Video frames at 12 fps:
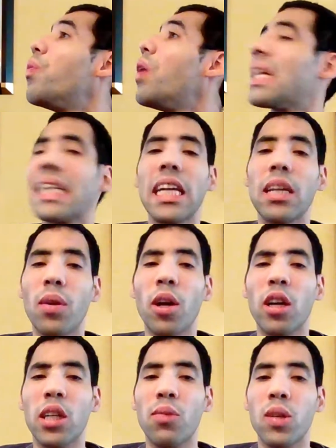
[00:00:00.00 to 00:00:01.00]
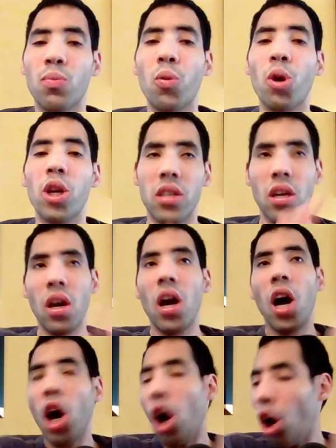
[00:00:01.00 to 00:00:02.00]
I did very good too much boys.
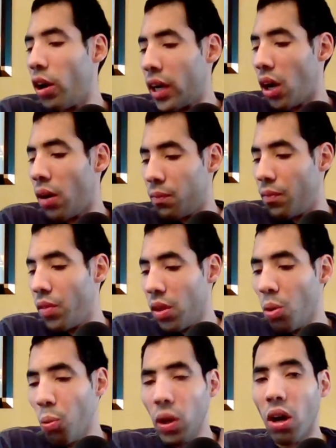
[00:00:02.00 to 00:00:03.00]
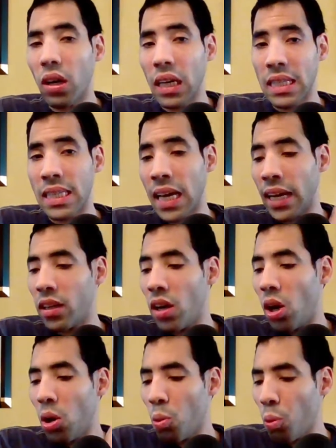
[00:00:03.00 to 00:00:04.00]
Alright, um, with all that said,
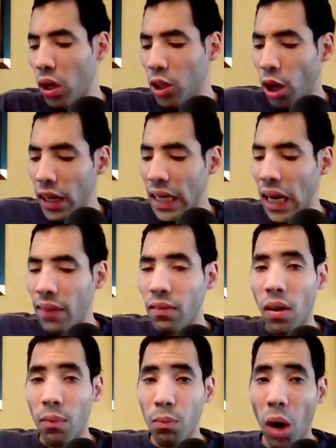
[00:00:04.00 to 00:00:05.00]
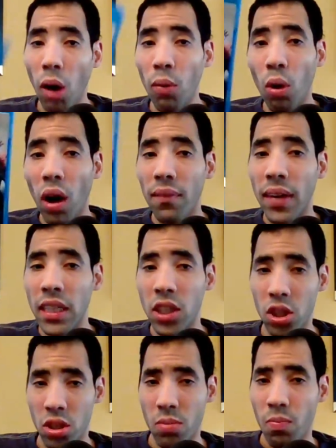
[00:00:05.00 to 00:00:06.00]
what did I give Marvel
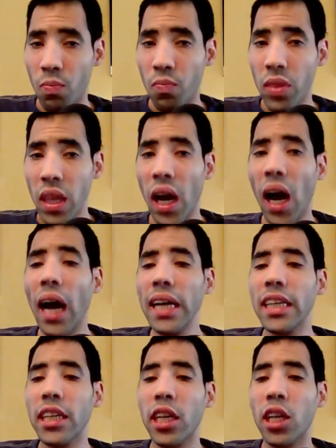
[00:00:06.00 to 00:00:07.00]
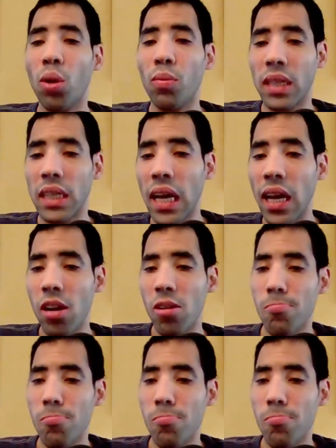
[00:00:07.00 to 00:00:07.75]
Avengers? I did it on day.